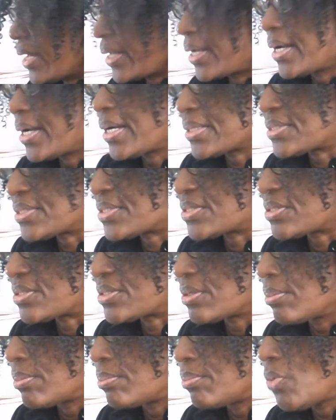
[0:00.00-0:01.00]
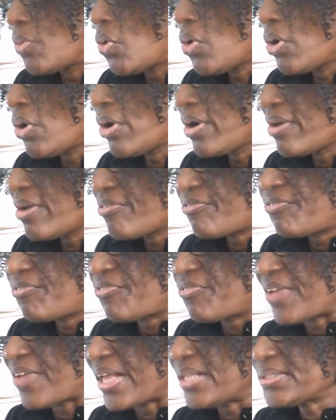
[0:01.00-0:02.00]
got some more
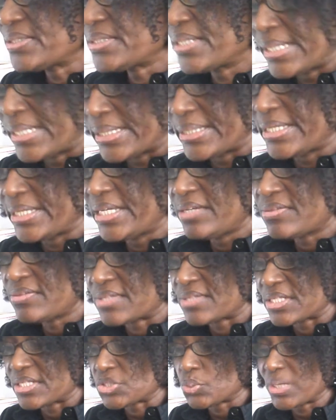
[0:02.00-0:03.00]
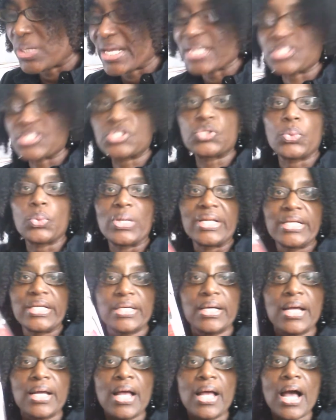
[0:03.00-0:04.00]
felt leaves. This one has
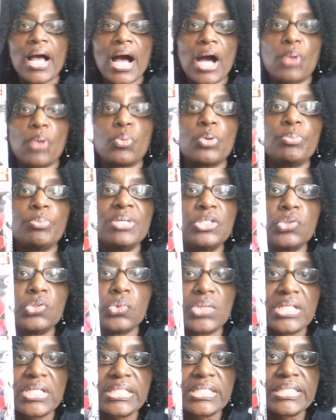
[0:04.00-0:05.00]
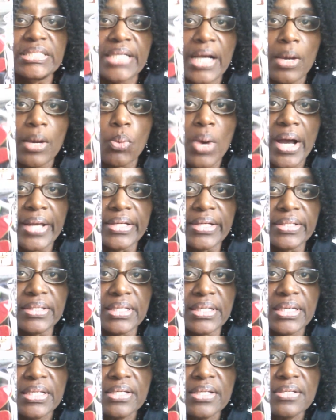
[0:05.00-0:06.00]
20. I will be doing a DIY in
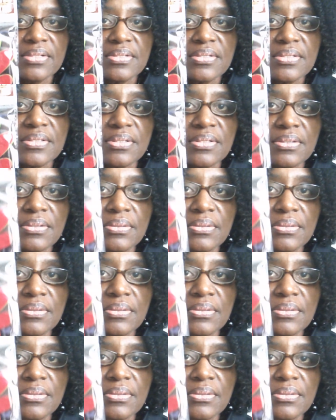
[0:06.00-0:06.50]
these.